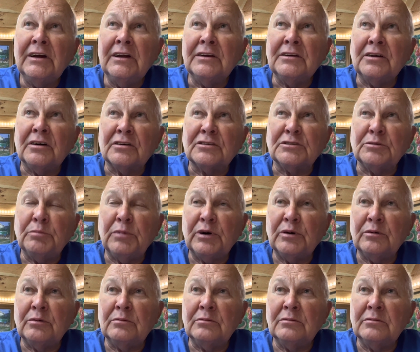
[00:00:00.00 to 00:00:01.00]
talks
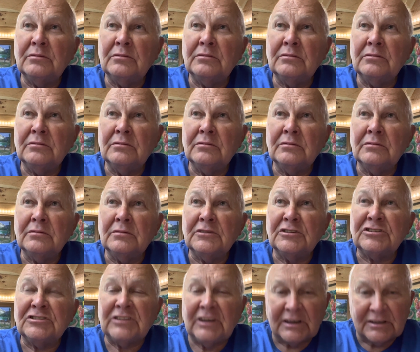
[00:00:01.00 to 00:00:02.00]
about
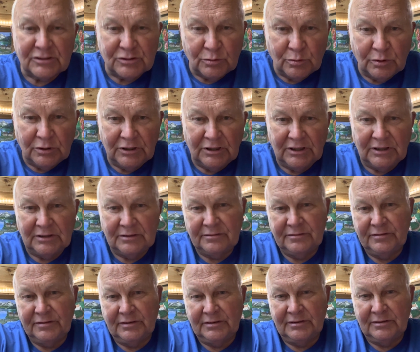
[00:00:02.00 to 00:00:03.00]
sexual
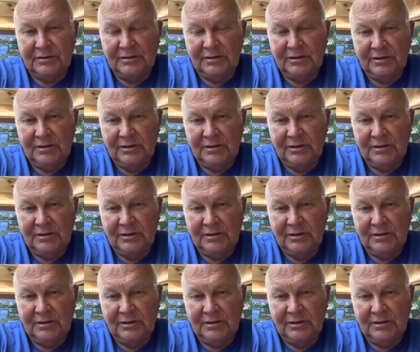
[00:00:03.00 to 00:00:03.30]
love and